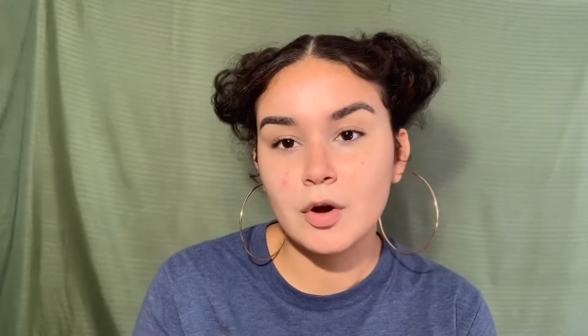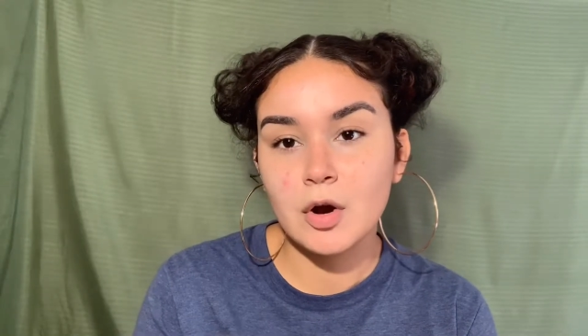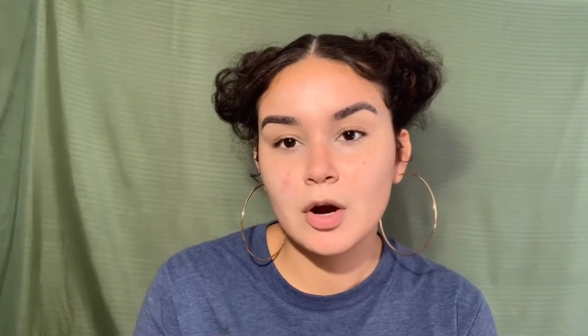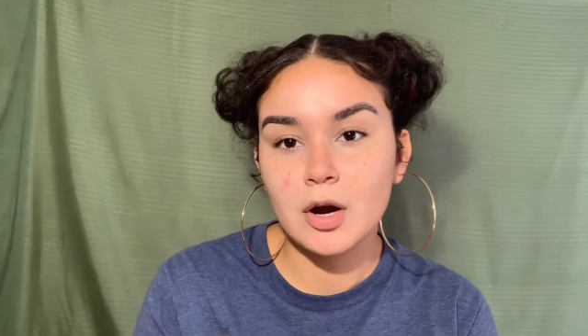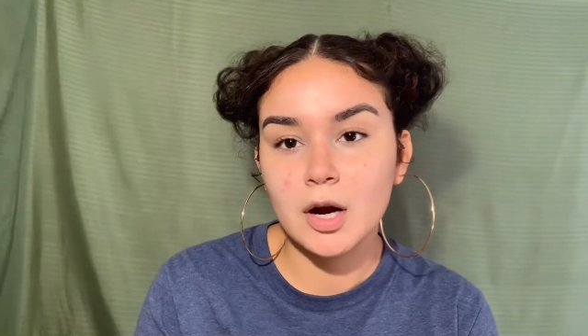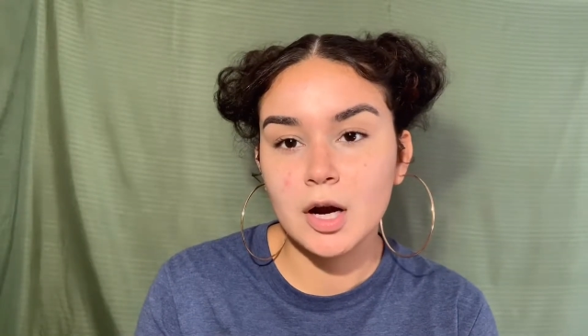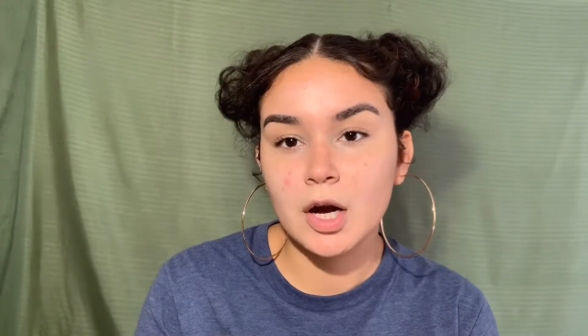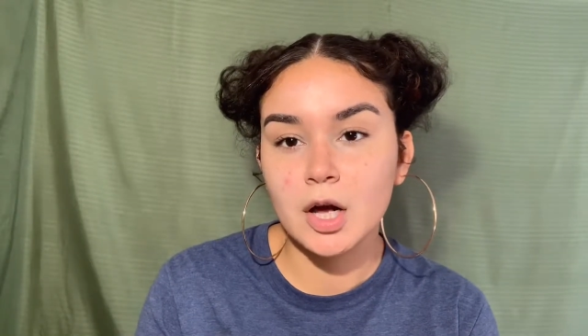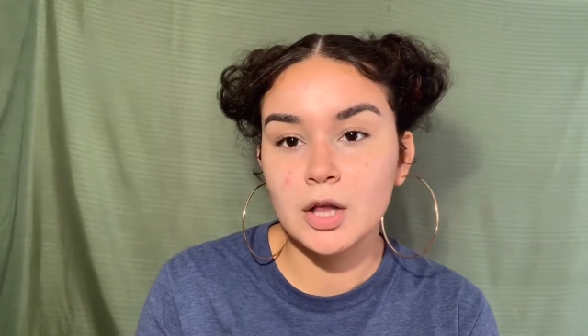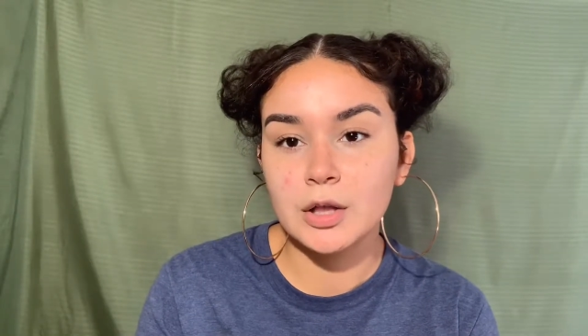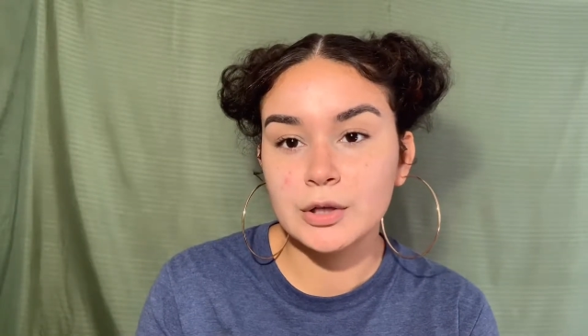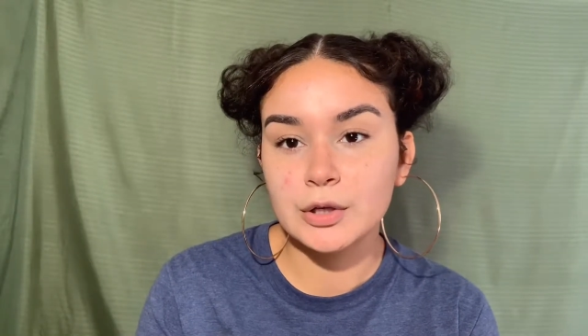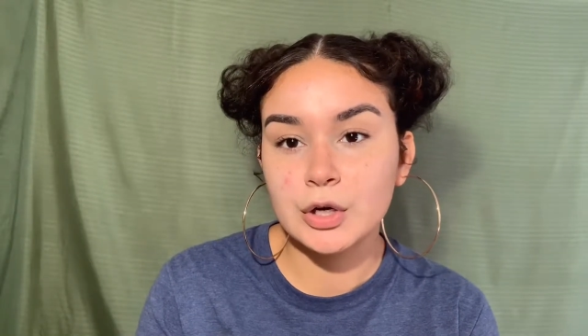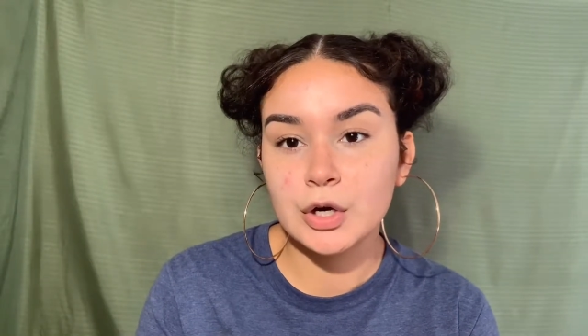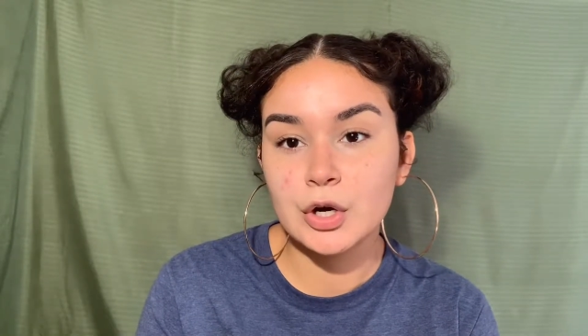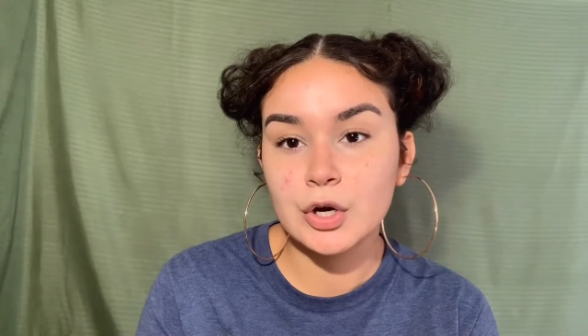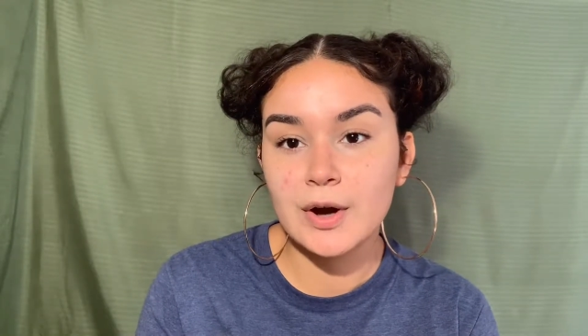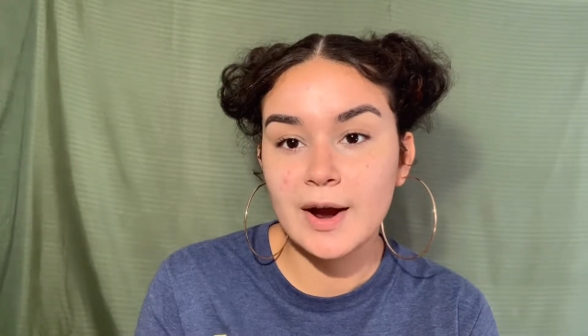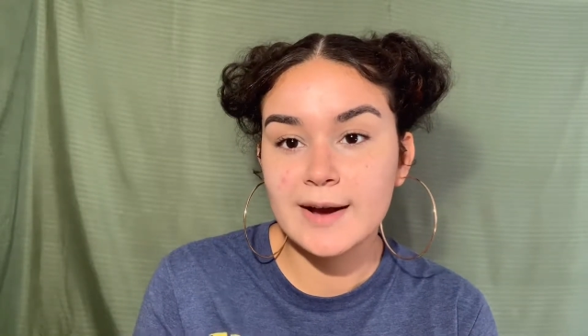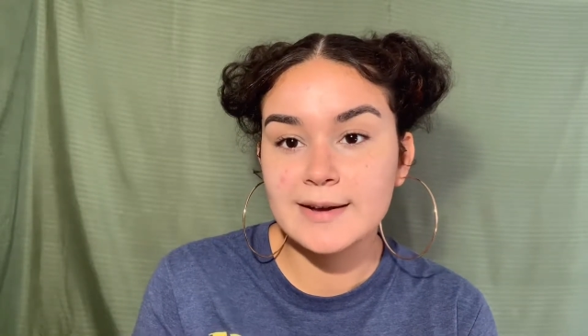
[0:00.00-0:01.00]
our color
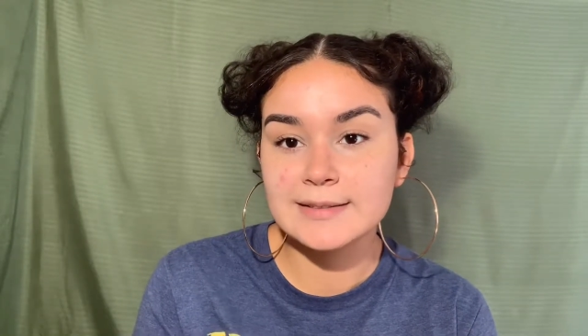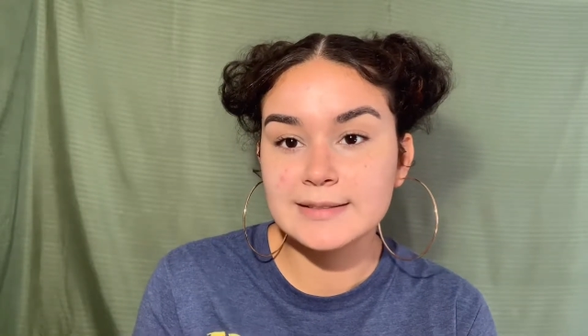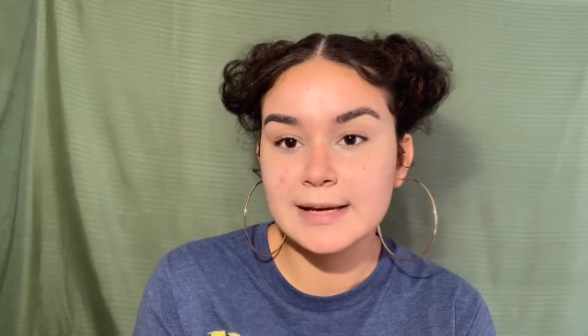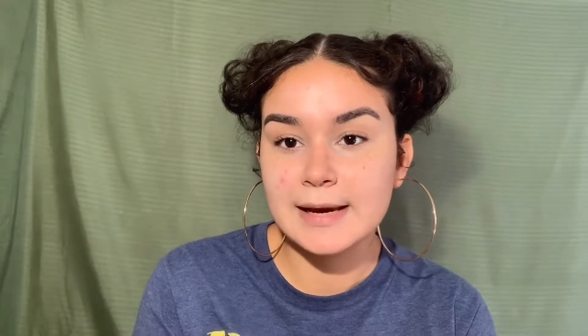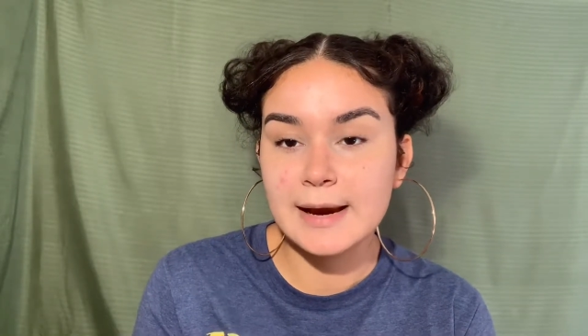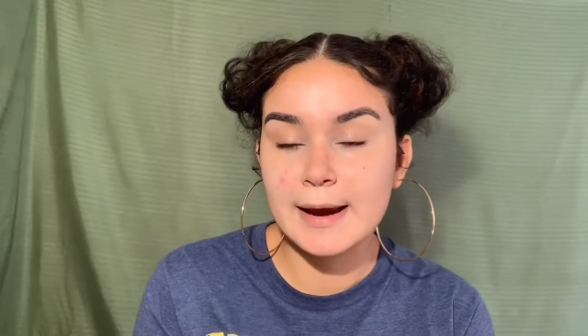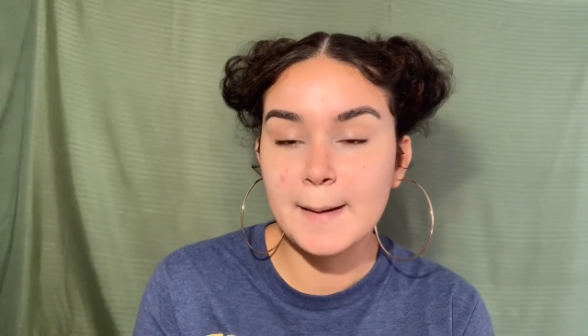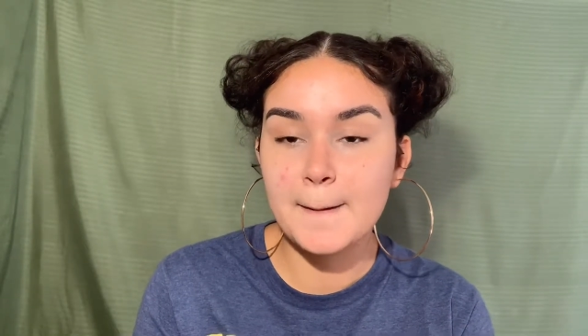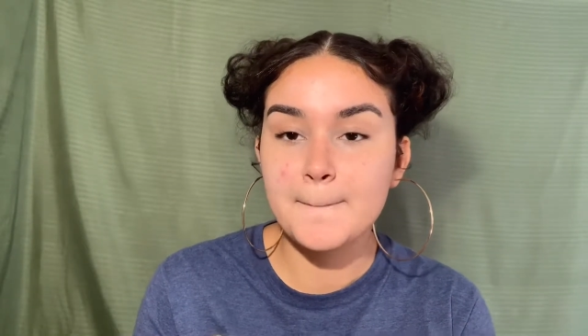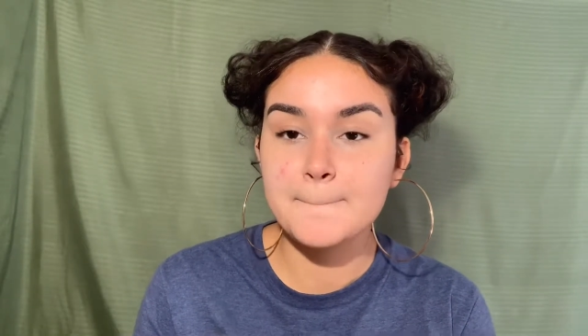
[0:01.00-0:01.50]
correcting